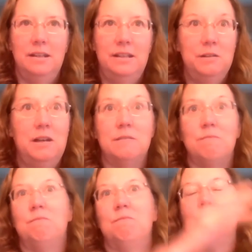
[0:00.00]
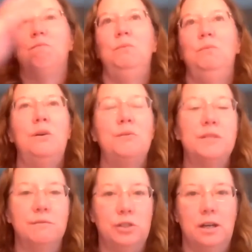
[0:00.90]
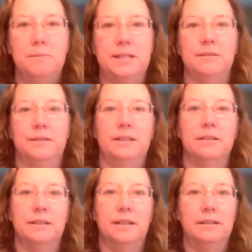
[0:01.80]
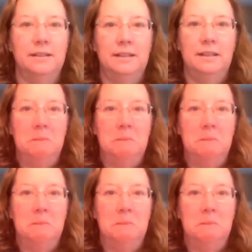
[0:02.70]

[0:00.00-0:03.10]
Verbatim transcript: there are loads of jobs out there that